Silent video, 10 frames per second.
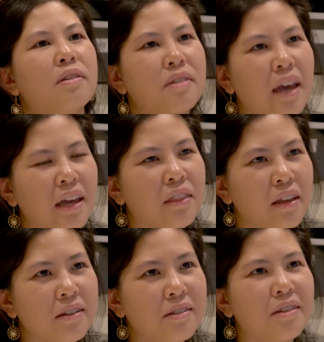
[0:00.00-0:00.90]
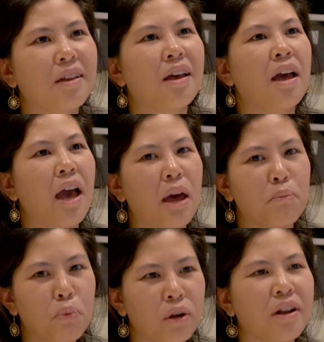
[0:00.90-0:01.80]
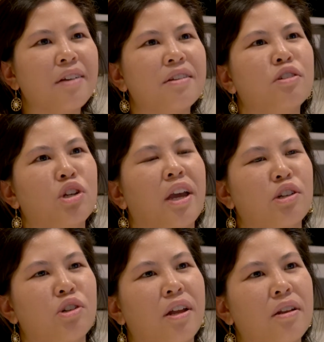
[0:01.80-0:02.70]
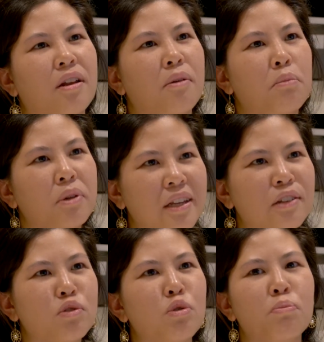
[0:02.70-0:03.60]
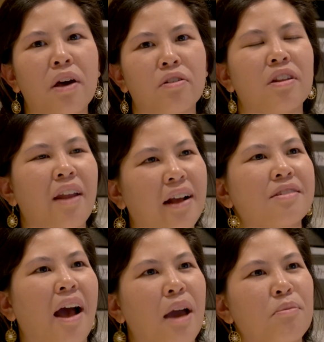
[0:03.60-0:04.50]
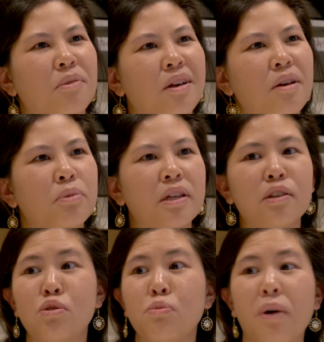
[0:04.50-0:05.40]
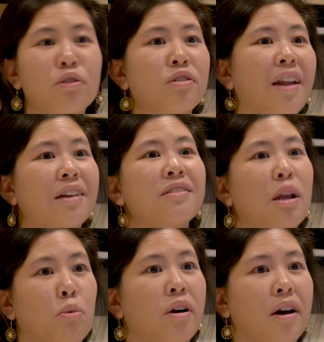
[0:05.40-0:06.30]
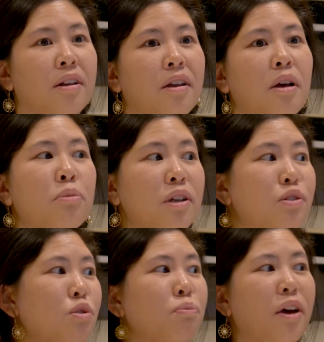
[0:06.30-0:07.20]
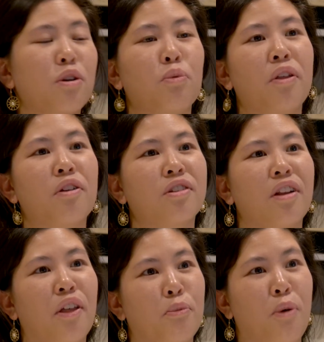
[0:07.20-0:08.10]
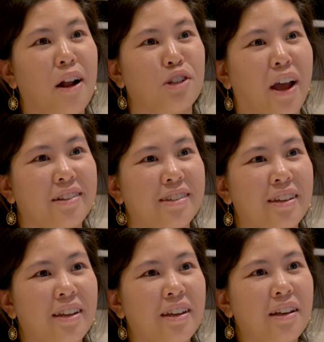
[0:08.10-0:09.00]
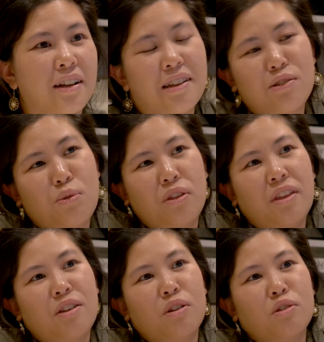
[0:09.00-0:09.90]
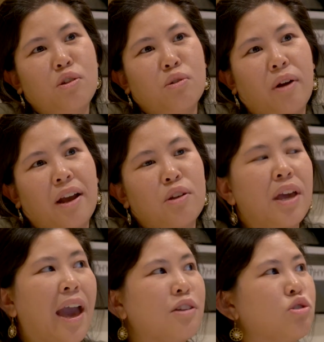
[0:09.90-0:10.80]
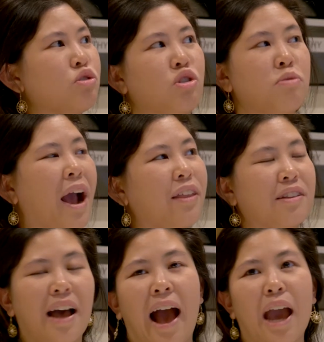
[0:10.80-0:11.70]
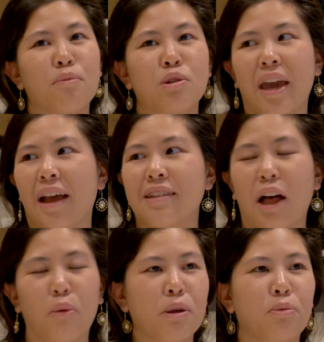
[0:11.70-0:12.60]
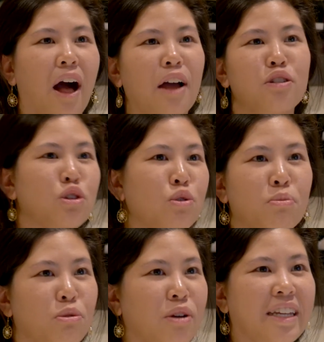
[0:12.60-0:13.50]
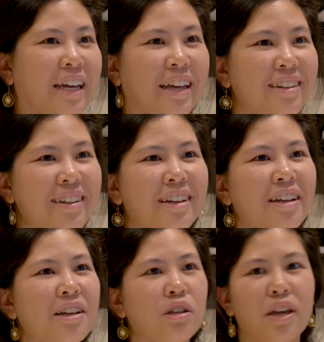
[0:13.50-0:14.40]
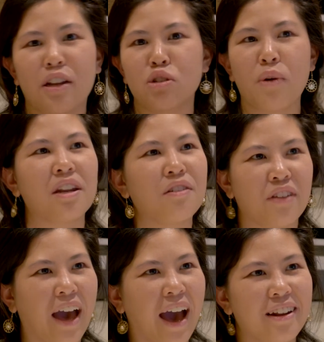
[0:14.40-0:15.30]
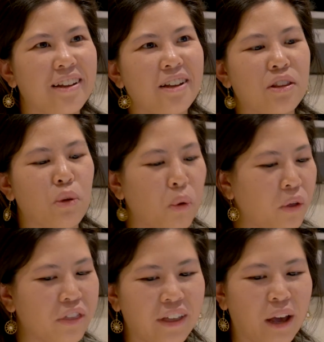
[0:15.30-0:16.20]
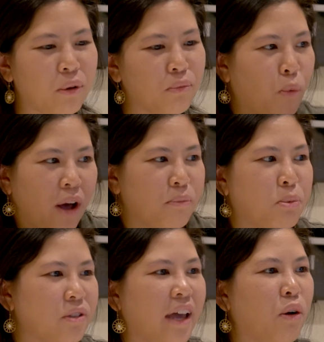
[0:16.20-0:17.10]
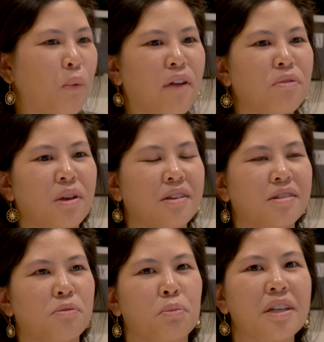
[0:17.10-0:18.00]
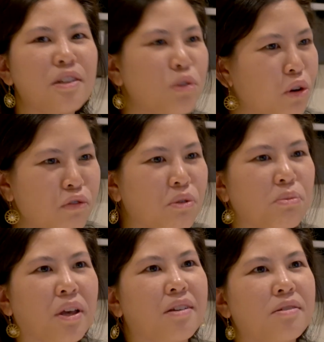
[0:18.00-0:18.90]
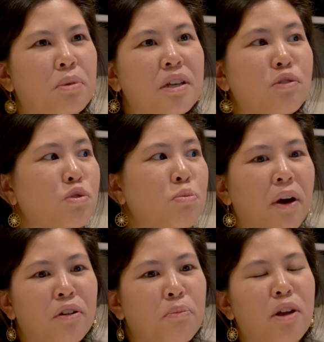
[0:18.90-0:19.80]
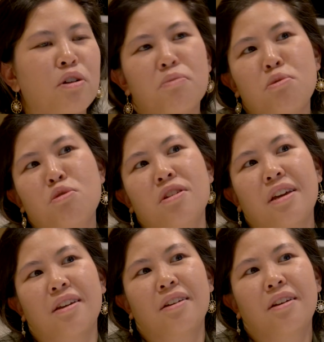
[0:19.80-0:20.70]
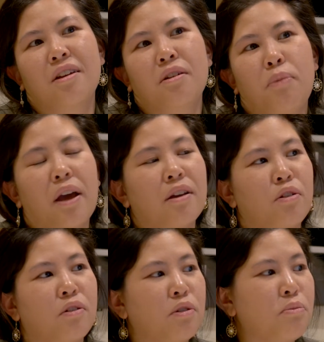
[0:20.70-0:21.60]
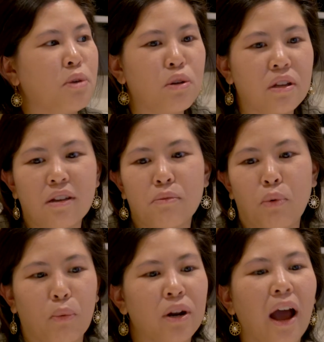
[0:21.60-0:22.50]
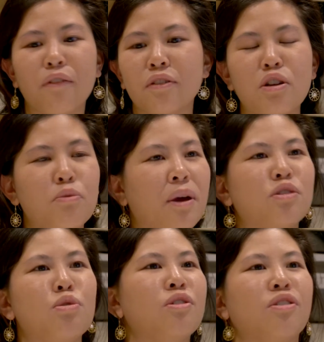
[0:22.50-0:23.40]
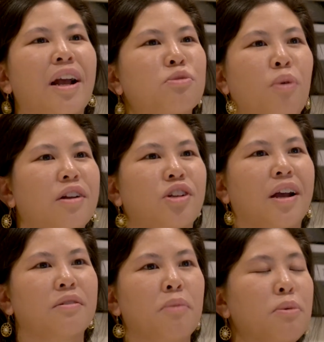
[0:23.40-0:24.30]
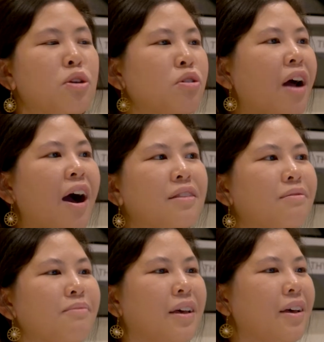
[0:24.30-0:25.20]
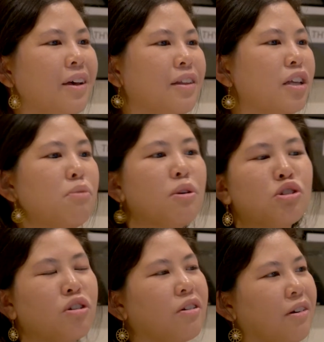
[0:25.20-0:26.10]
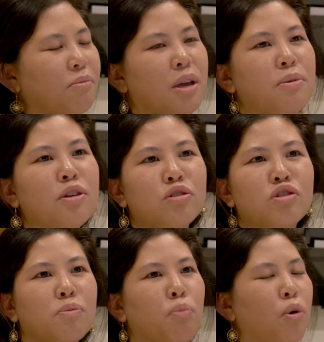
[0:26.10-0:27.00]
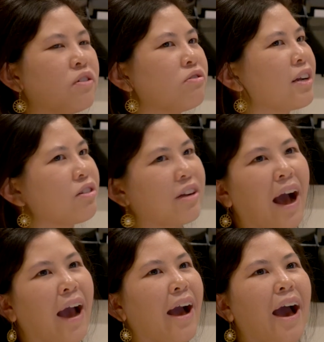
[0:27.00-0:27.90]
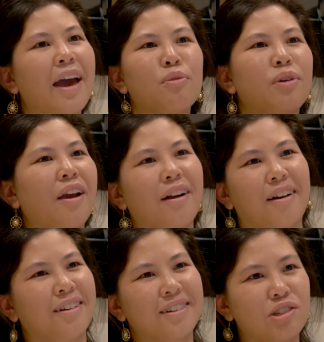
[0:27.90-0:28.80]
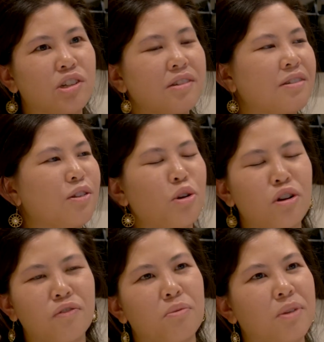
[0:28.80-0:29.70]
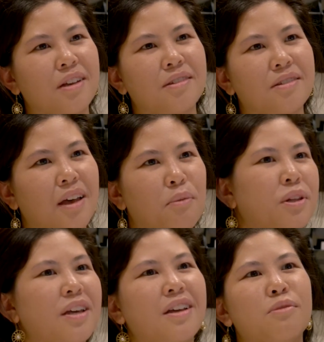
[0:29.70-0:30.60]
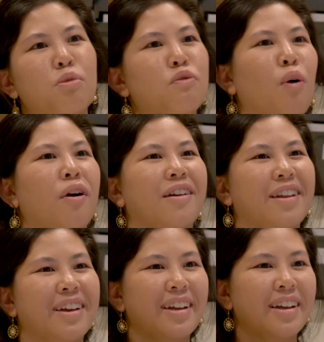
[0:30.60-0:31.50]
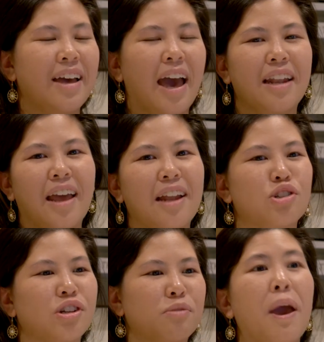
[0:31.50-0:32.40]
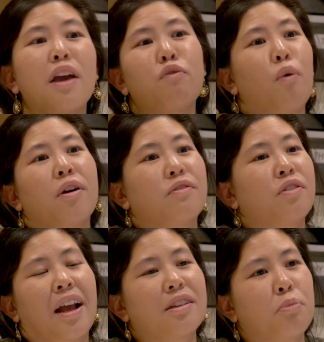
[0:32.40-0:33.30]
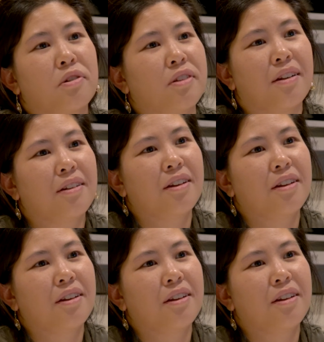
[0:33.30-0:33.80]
Take this and put it as education. Please do better the next time. Please do better to the next neighborhood. Please do better when there's another project. Because that's the only thing you can do, right? You can't turn back the time. You can't tell people undo the meridian. You can't do any of that. The only thing I would want people to take away from this is please learn from this. Please do better by your community. By whatever you may do in your next project. Maybe you're not the commissioner. Maybe you're just a board director guy. I don't care. Just learn from this and please move forward and just pay it forward for the next person.